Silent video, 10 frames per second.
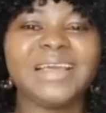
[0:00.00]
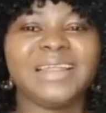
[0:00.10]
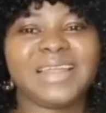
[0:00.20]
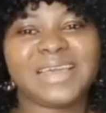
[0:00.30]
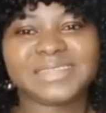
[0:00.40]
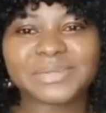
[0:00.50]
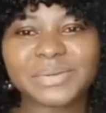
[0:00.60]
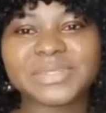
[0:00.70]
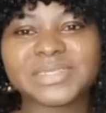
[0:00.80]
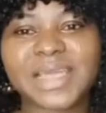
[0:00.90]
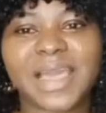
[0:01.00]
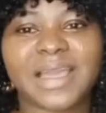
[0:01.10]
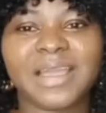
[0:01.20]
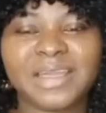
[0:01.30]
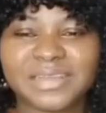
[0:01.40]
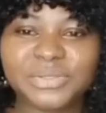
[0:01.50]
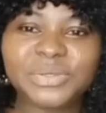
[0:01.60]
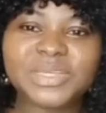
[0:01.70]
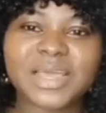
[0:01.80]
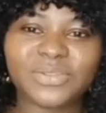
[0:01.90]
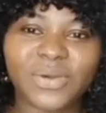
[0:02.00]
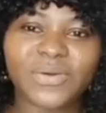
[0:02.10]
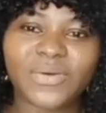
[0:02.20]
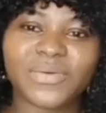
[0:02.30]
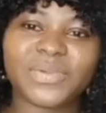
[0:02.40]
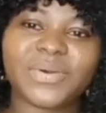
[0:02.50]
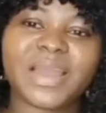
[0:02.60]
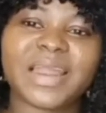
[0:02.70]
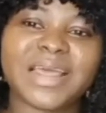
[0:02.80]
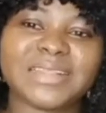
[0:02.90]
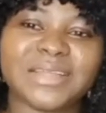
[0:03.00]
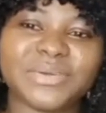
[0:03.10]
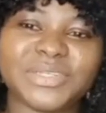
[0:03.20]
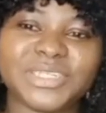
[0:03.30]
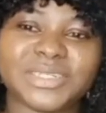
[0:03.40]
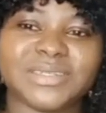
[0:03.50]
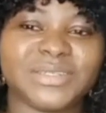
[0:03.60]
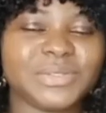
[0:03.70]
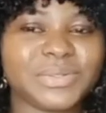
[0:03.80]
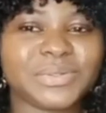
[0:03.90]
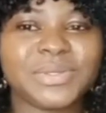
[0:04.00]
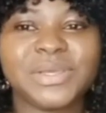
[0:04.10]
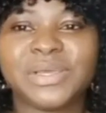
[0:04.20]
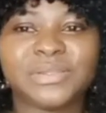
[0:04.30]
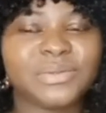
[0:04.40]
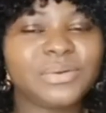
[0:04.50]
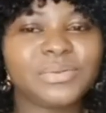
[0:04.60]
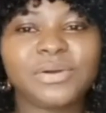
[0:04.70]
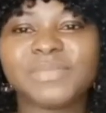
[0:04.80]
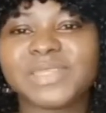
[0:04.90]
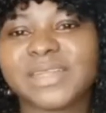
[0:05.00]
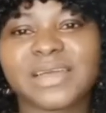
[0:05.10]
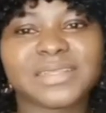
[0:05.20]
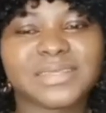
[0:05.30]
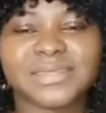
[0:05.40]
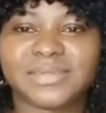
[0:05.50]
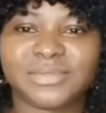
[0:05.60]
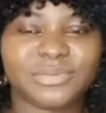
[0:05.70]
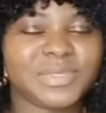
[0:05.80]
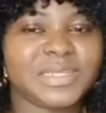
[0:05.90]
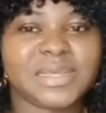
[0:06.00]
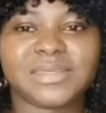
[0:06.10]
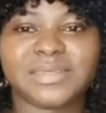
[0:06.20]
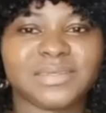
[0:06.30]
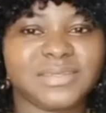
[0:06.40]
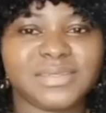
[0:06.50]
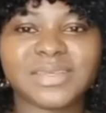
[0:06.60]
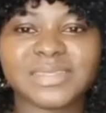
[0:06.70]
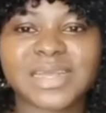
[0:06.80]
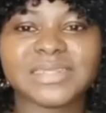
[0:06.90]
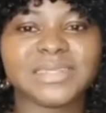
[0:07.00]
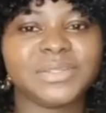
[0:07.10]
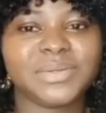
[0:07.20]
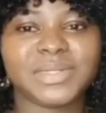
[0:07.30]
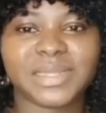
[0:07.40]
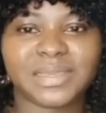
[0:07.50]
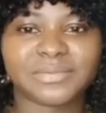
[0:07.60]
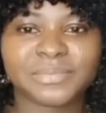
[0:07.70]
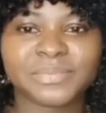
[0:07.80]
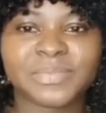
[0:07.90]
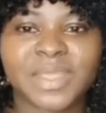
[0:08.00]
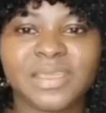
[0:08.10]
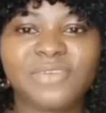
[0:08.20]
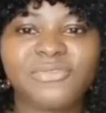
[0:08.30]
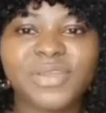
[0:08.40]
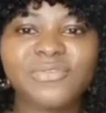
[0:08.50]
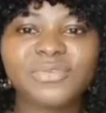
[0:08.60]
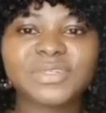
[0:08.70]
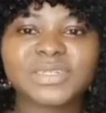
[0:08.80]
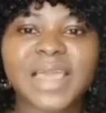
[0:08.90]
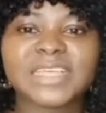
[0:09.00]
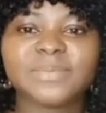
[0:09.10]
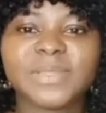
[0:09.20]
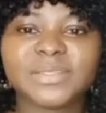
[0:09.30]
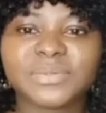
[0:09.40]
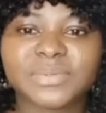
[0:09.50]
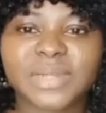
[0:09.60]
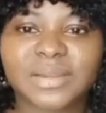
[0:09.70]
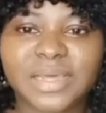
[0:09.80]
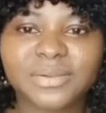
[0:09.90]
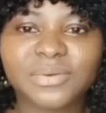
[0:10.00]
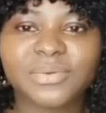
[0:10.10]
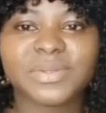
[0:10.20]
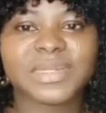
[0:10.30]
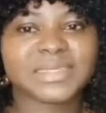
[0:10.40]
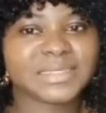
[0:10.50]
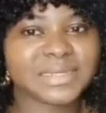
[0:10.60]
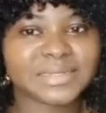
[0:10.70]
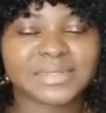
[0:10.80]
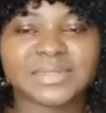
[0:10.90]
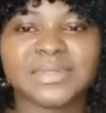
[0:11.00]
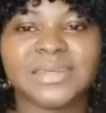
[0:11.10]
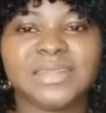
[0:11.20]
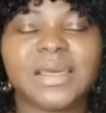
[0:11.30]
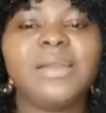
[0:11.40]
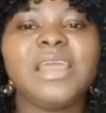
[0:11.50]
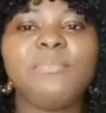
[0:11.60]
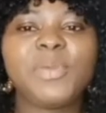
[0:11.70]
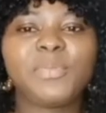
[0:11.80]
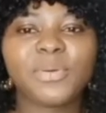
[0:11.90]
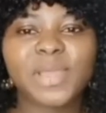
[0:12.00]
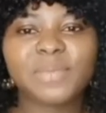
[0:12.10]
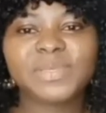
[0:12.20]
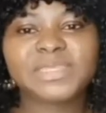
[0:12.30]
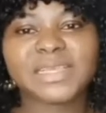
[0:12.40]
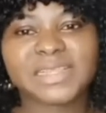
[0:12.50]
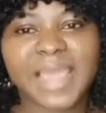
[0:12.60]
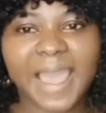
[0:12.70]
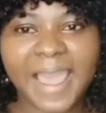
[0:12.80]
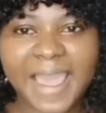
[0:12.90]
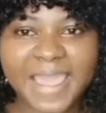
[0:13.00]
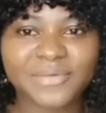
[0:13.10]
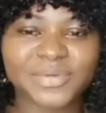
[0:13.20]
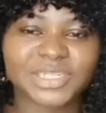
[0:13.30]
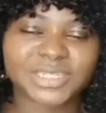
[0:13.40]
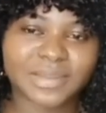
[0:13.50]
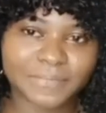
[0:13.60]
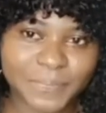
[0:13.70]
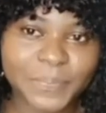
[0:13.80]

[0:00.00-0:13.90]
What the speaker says: Like some go say, new year don't come, your character don't change. So no, not be that. Not be that. Just that it not there. If we even try explain to una, I'm not gonna understand. Now let people wait, be say they are high, rich, sham.